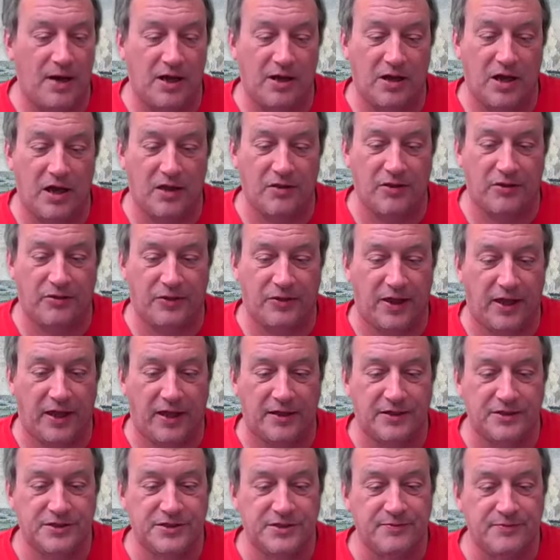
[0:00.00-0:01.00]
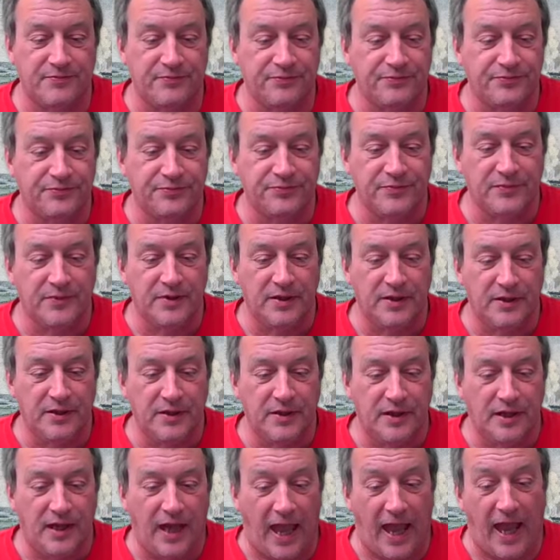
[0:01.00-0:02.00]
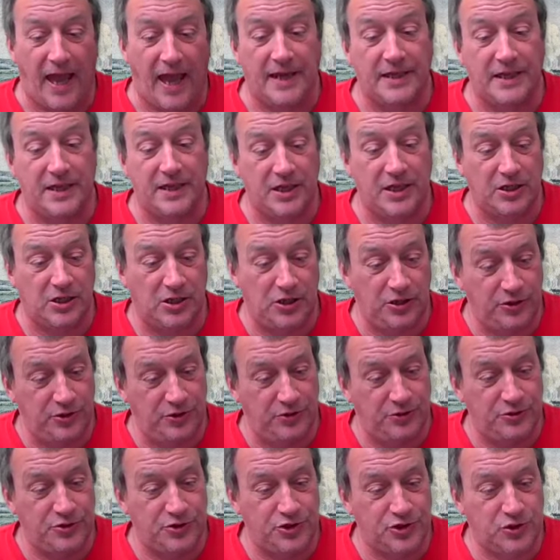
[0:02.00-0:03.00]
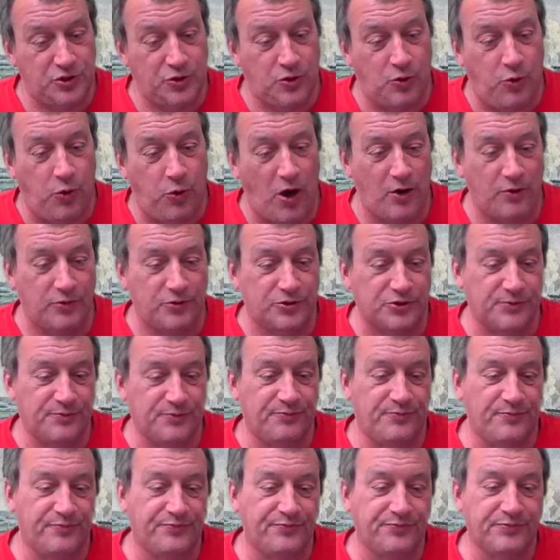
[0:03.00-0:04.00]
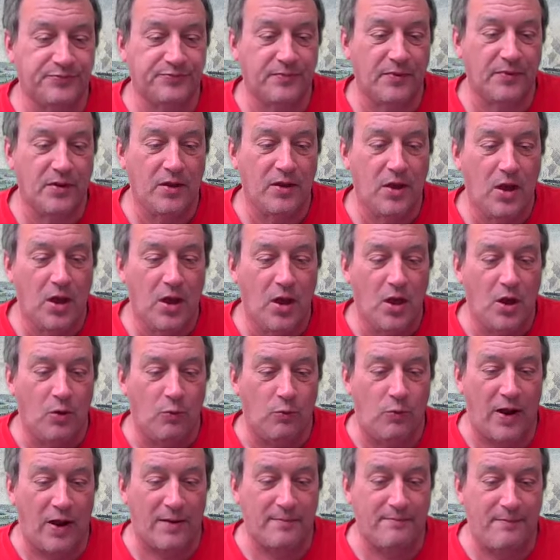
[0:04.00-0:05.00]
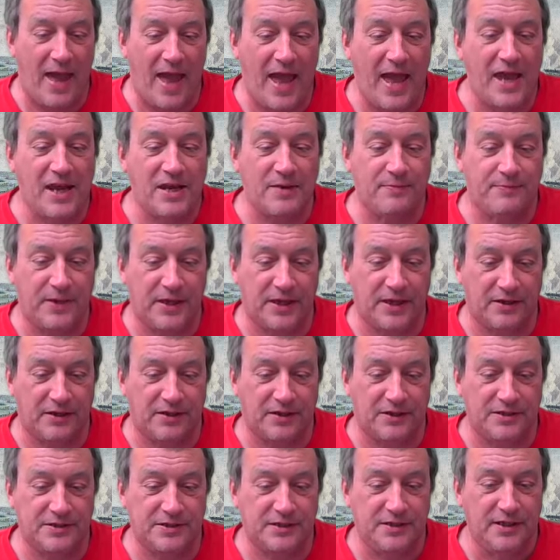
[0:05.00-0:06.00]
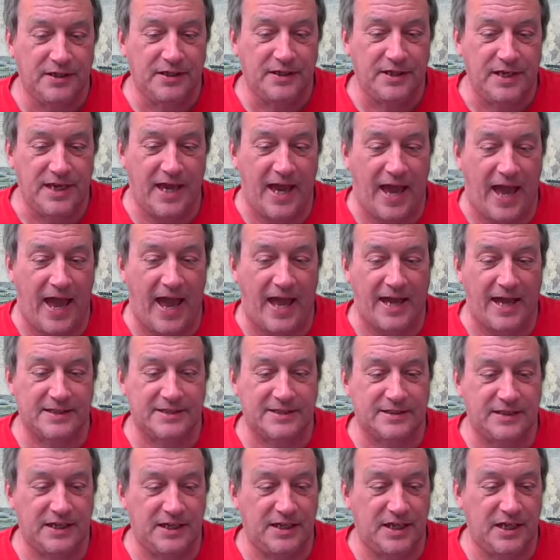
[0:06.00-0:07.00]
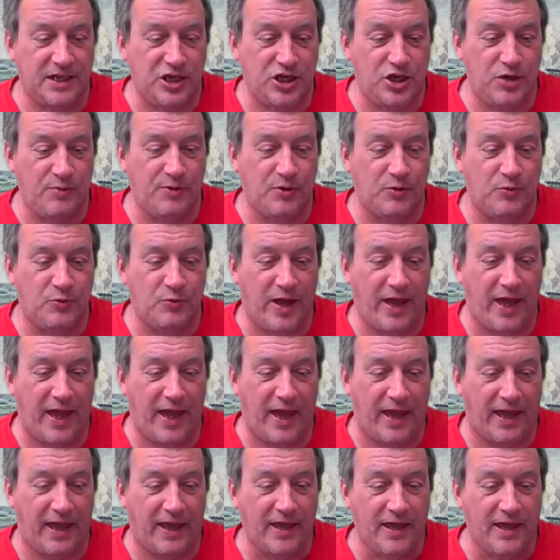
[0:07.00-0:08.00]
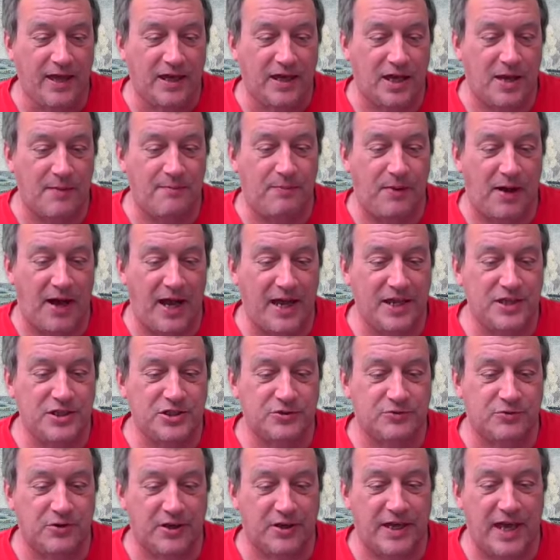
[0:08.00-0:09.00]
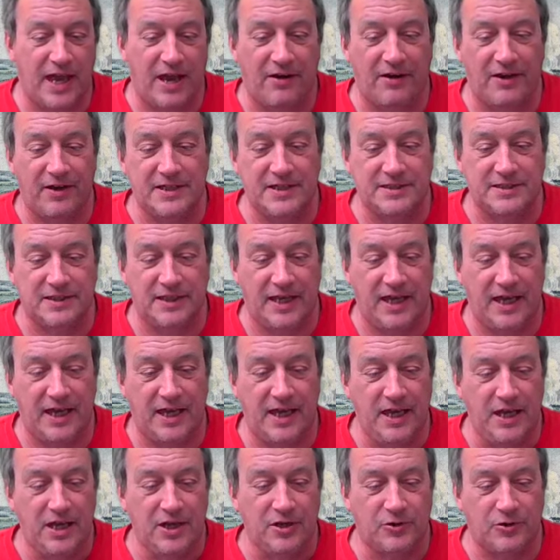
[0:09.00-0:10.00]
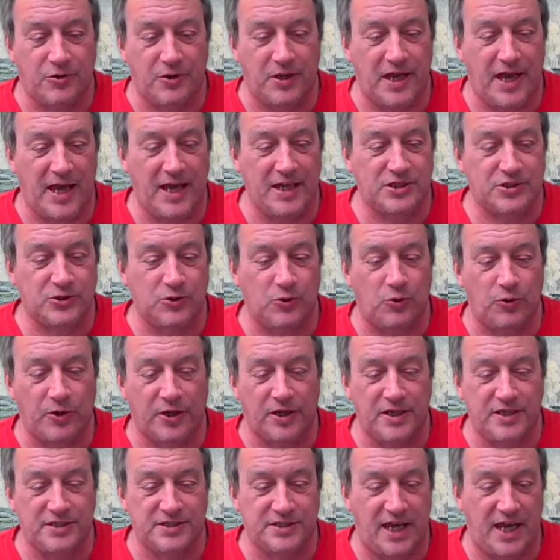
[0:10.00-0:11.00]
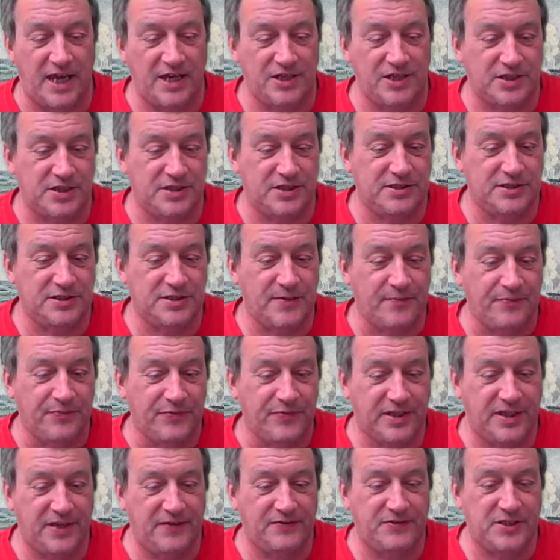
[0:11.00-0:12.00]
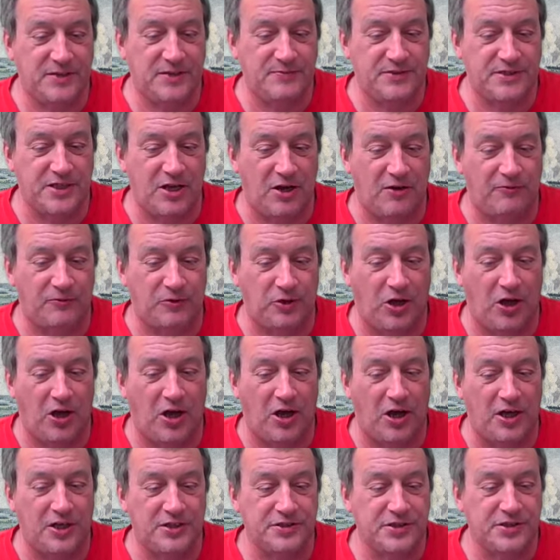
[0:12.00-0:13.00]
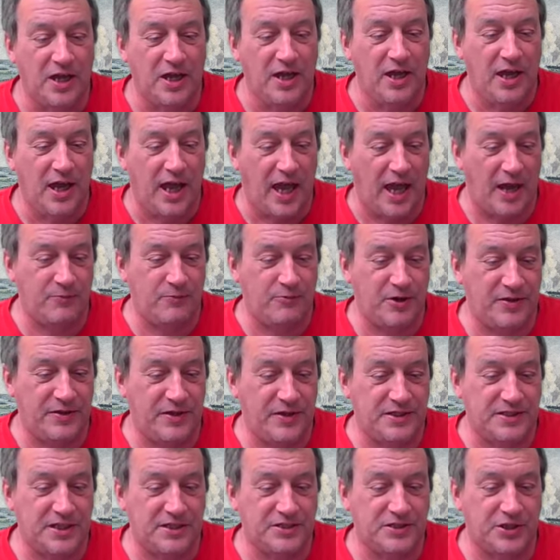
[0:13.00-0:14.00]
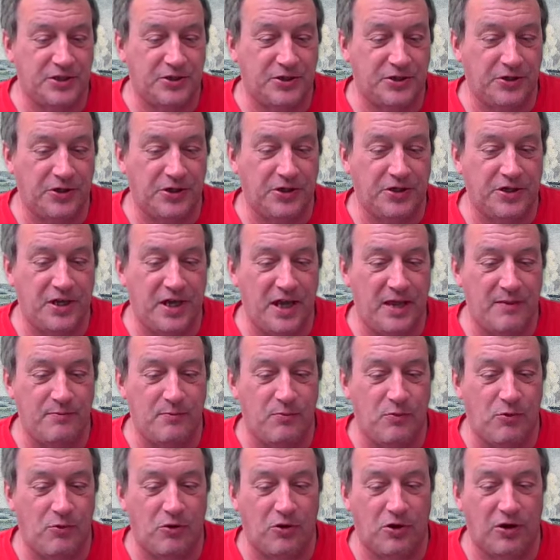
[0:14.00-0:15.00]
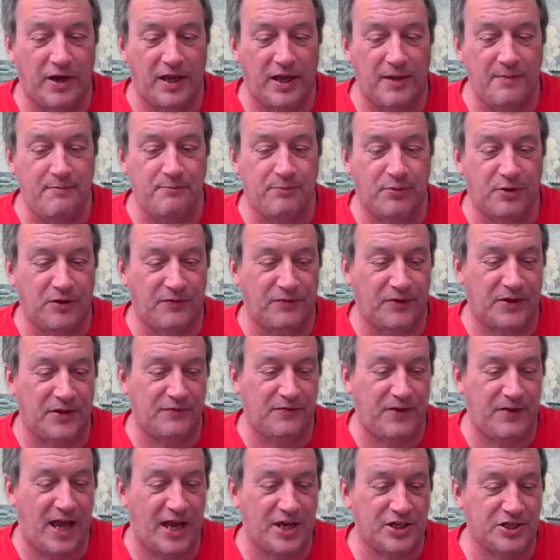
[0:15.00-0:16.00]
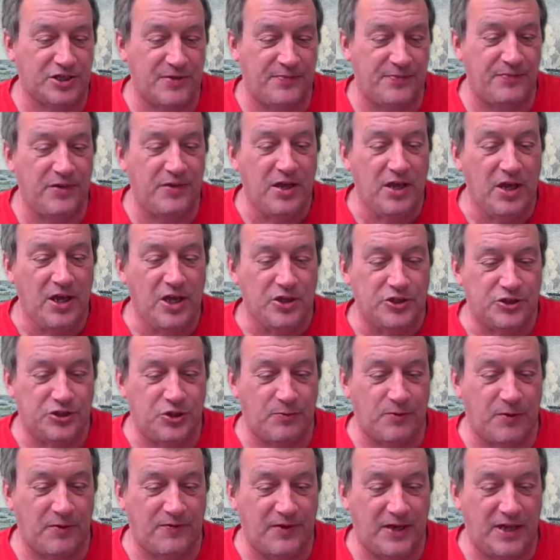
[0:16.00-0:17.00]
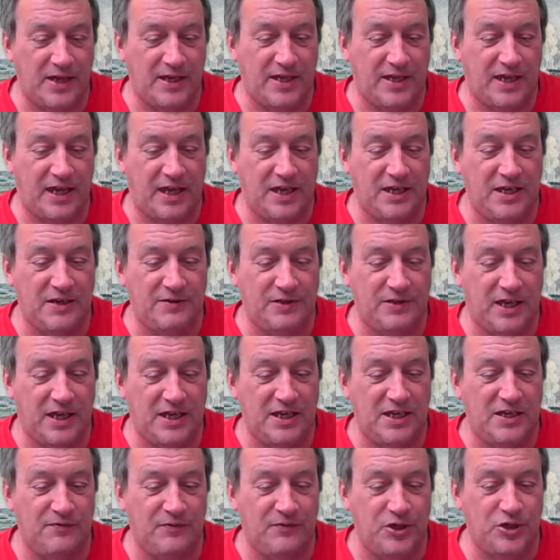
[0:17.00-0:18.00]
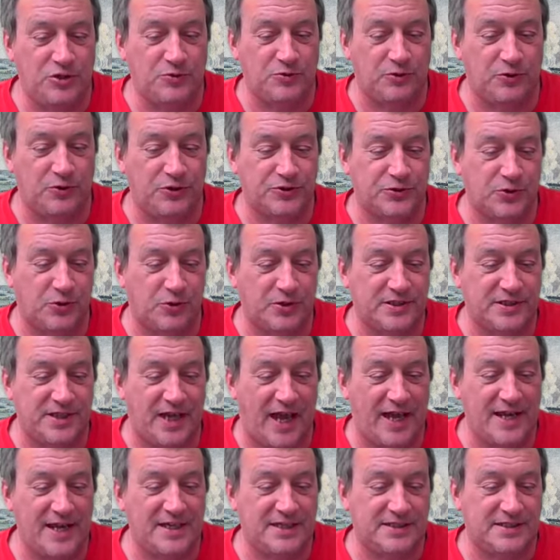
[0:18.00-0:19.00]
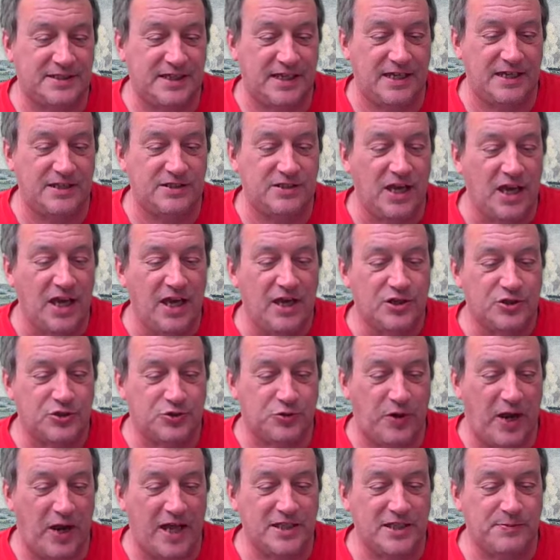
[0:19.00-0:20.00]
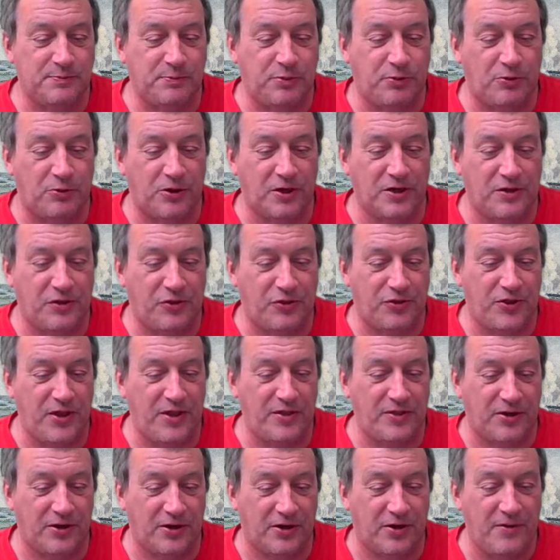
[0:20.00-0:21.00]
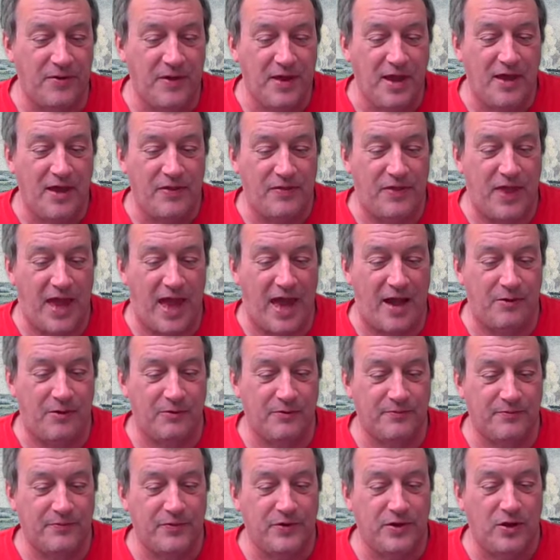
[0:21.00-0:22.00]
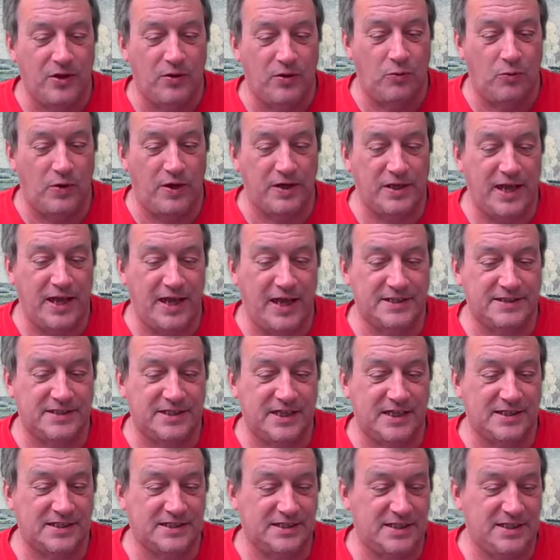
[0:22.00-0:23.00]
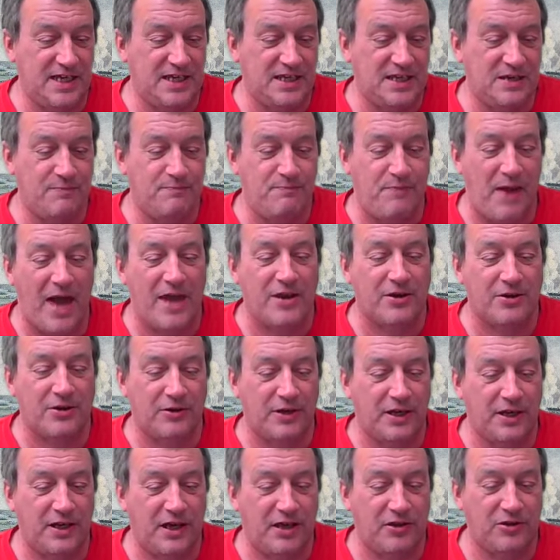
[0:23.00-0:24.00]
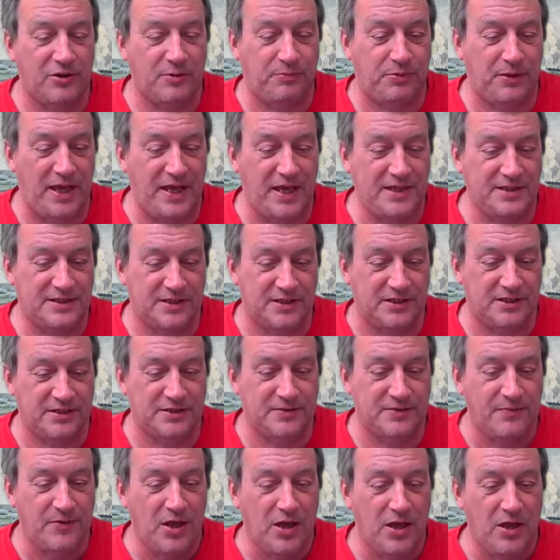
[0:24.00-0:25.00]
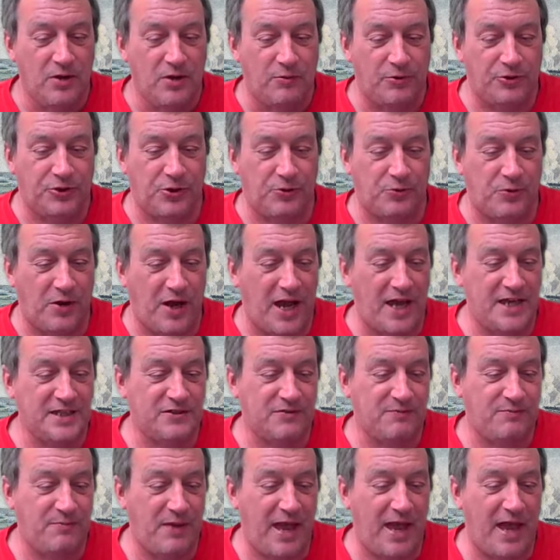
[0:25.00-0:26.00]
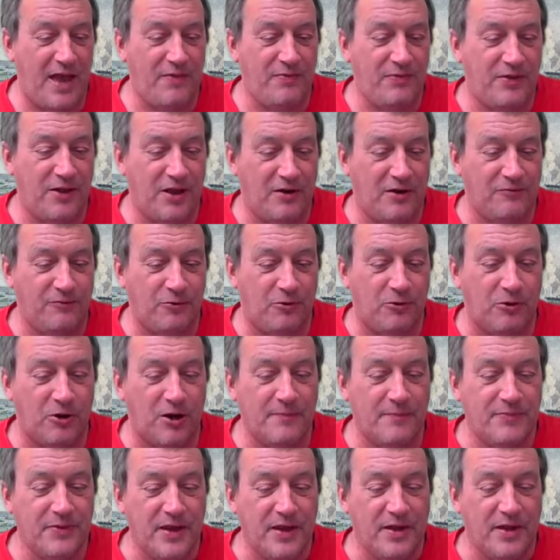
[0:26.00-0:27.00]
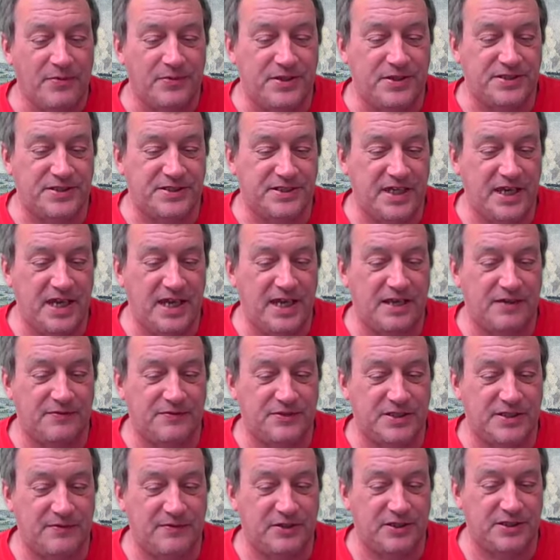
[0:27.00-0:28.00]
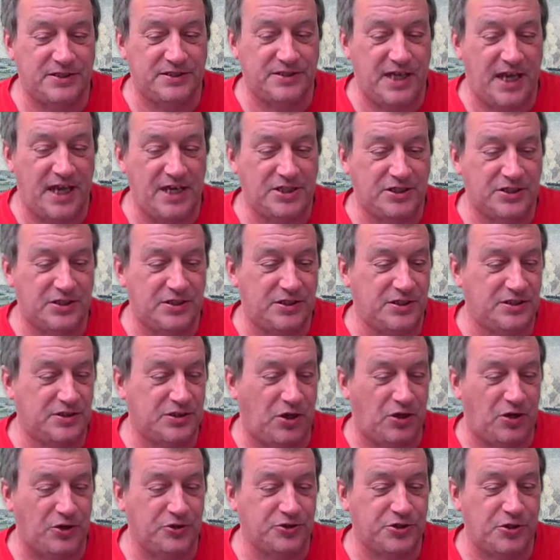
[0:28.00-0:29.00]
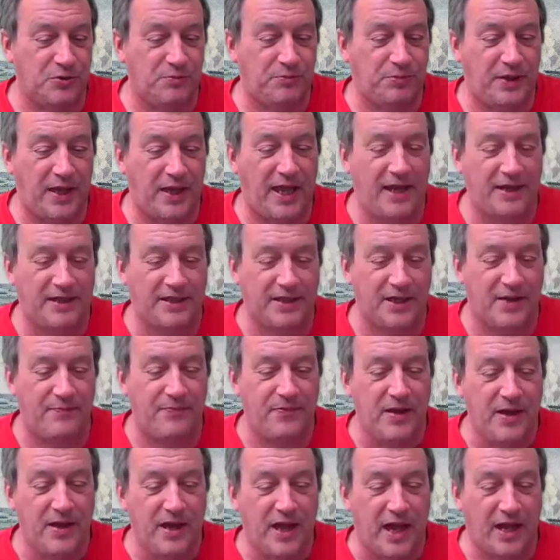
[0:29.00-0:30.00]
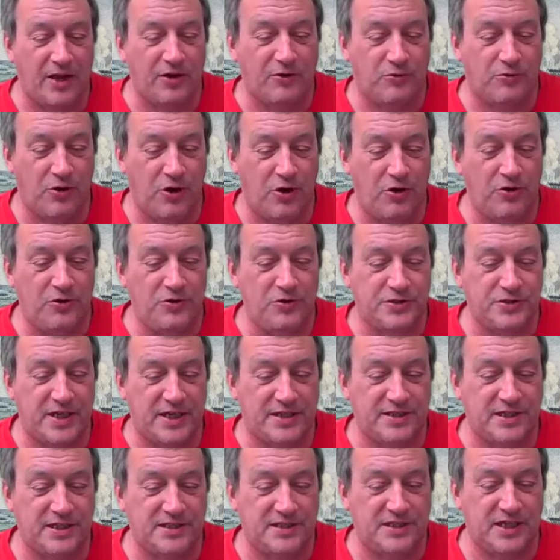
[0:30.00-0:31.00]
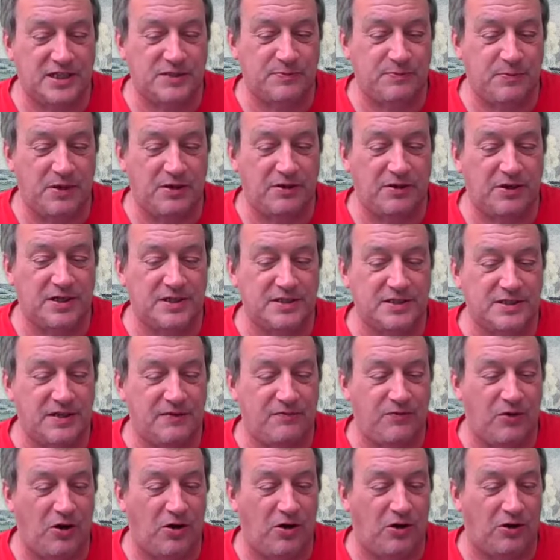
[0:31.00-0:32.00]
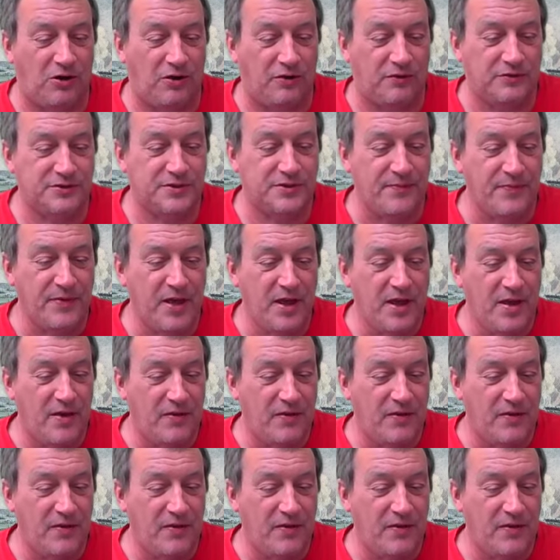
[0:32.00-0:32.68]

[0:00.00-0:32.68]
among other things. And it includes, quote, where man appears, he acts in a human way, combines gregariously, creates organizations, gives himself laws, and where this has occurred in a more imperfect fashion, supervening in individuals or dynasties transport thither that what has succeeded better in other places. With the rise of man, therefore, the seed of civilization is also planted and grows as his experience evolves.